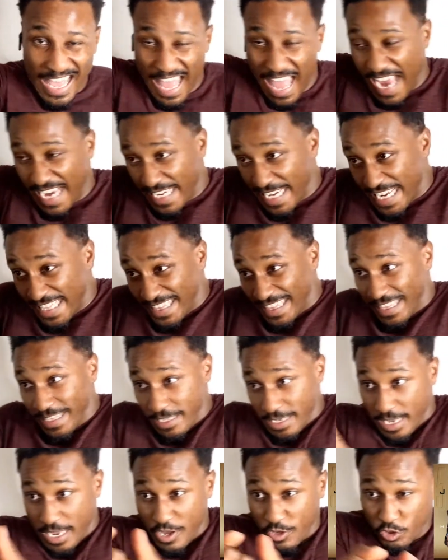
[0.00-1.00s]
I got
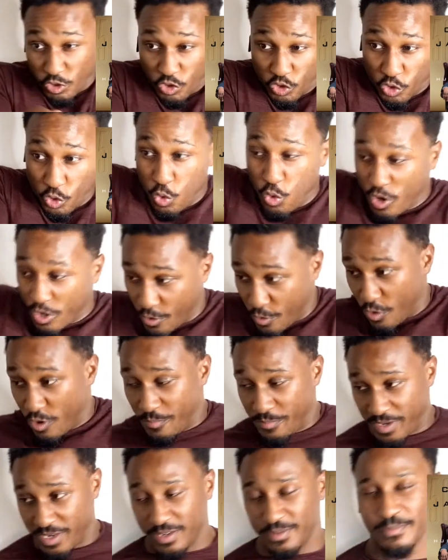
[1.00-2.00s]
the sword
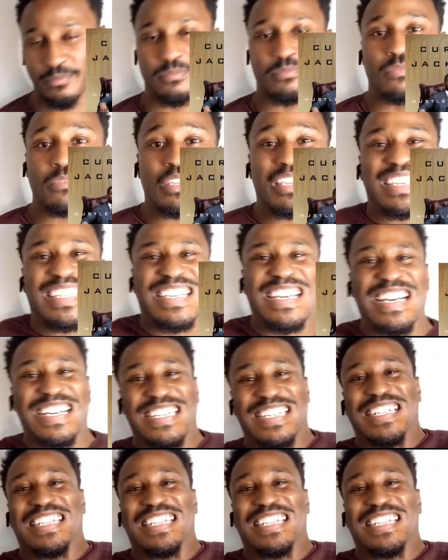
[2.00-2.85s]
on me. Cut